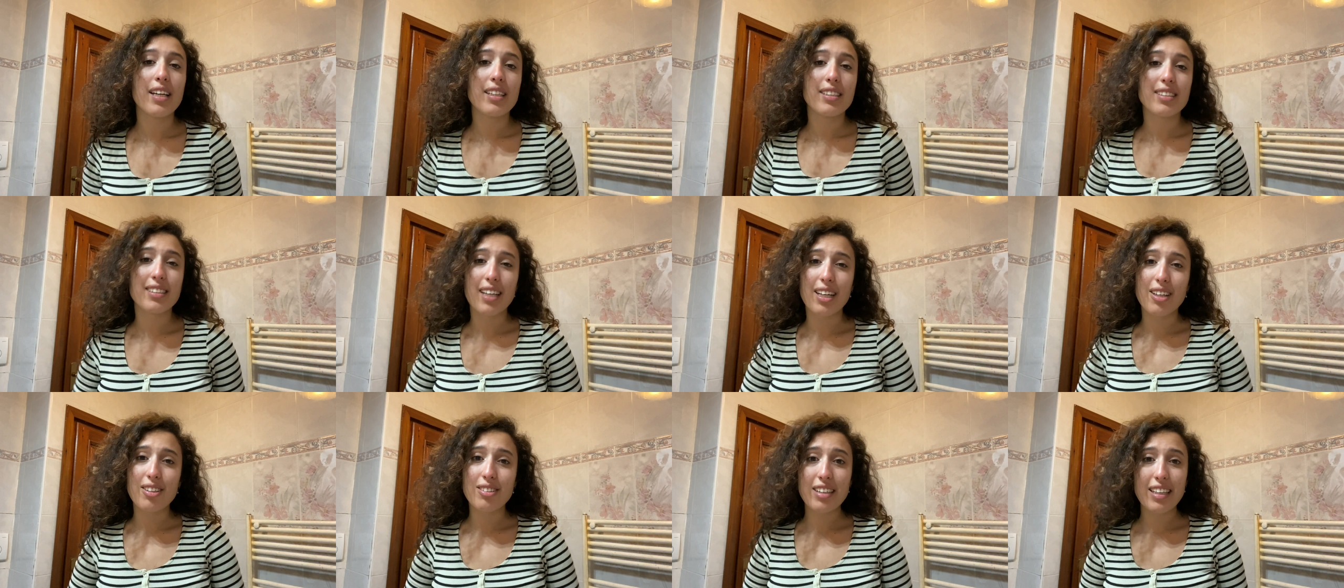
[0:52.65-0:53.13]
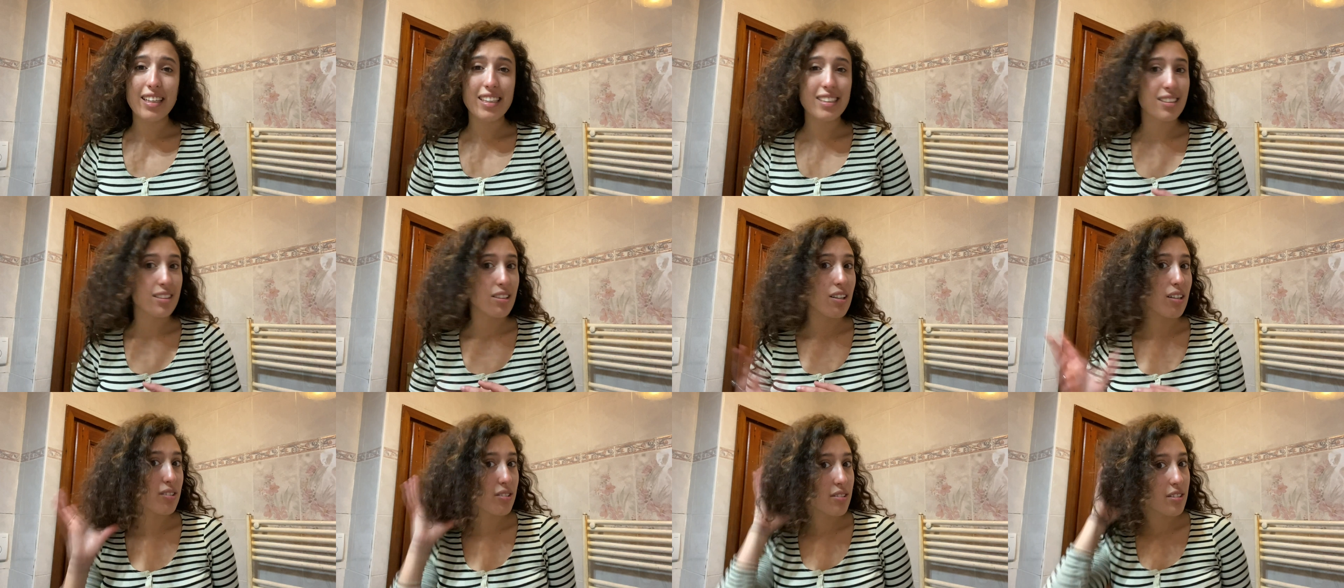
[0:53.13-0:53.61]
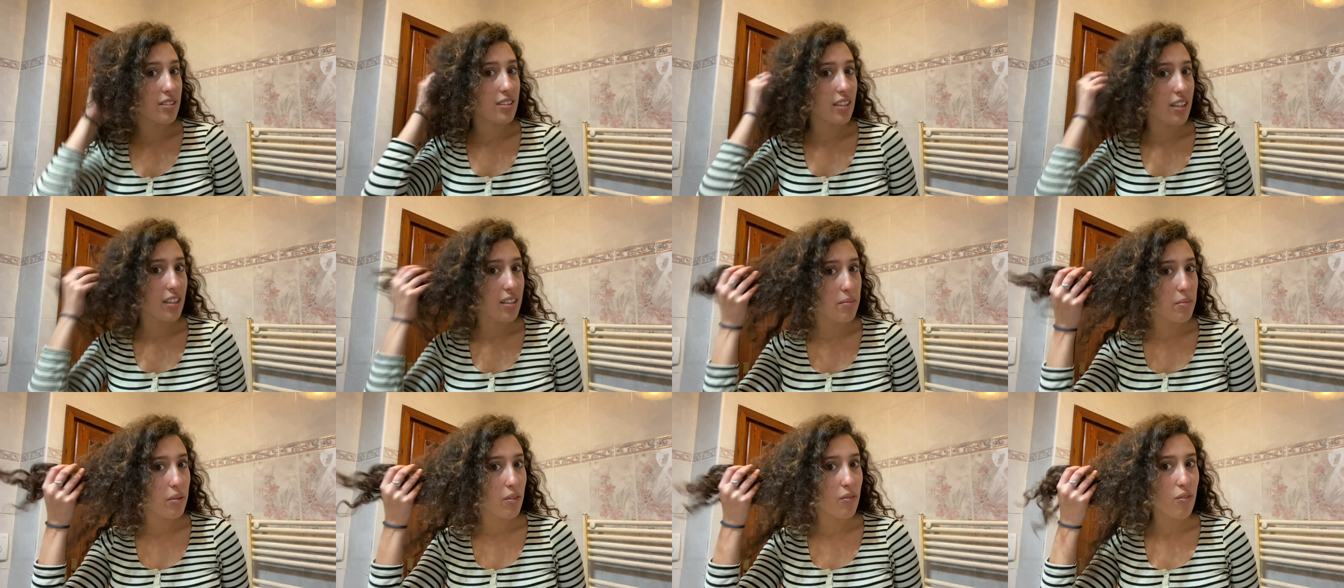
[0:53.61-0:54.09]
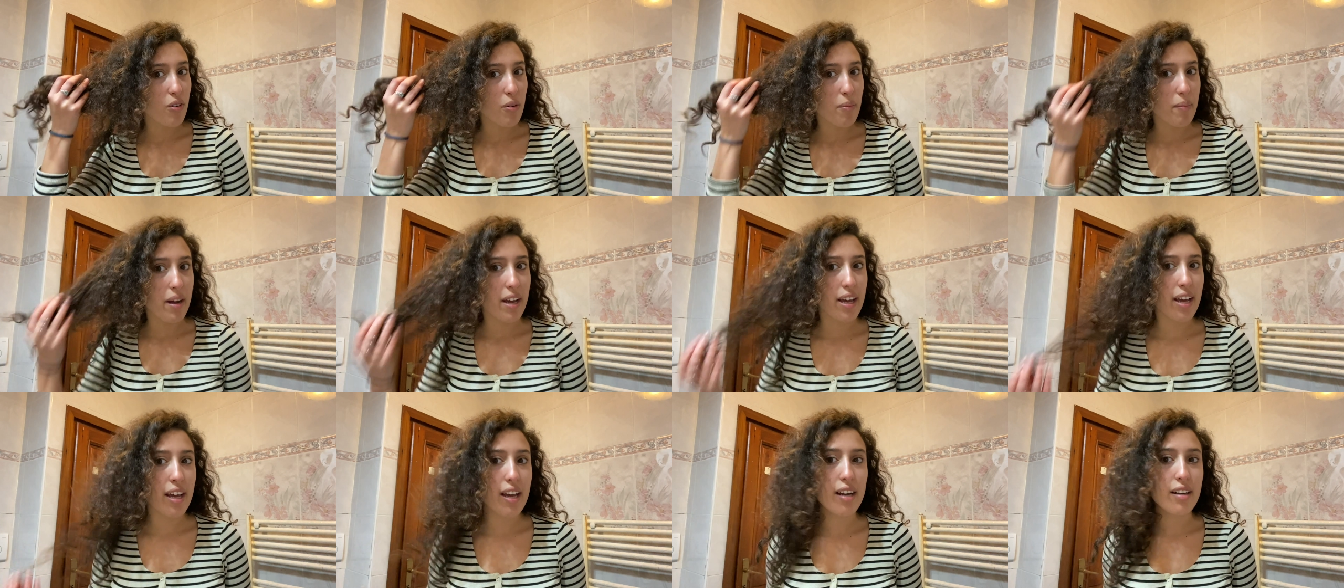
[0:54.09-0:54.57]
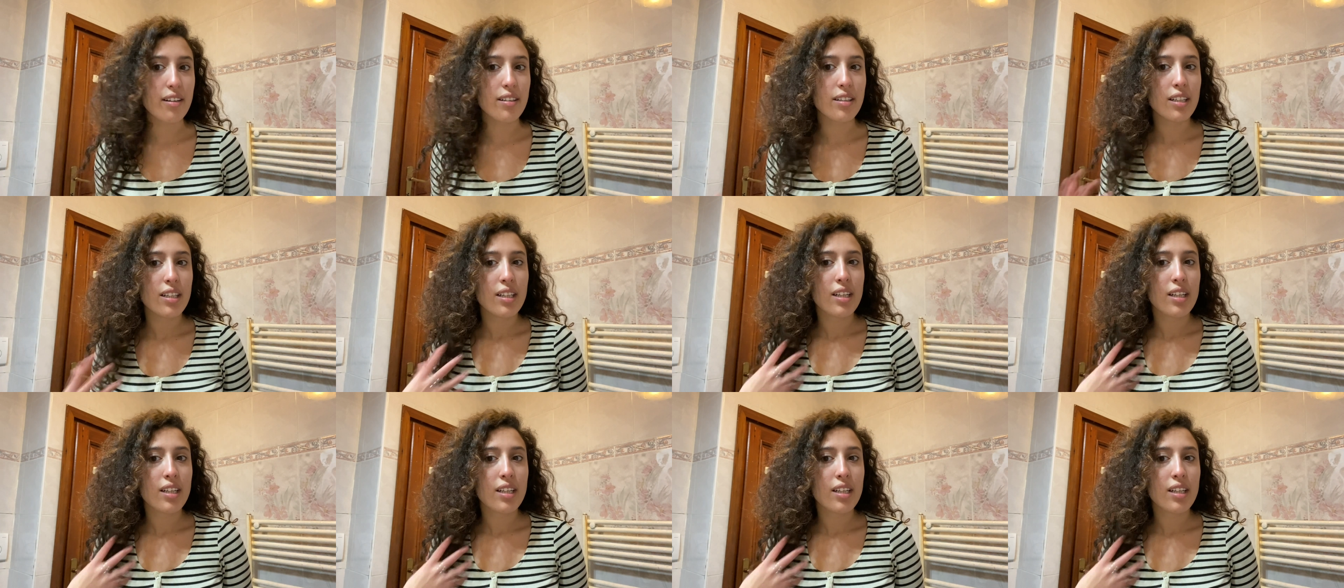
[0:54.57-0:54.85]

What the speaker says: Secondly, it's not sustainable for my hair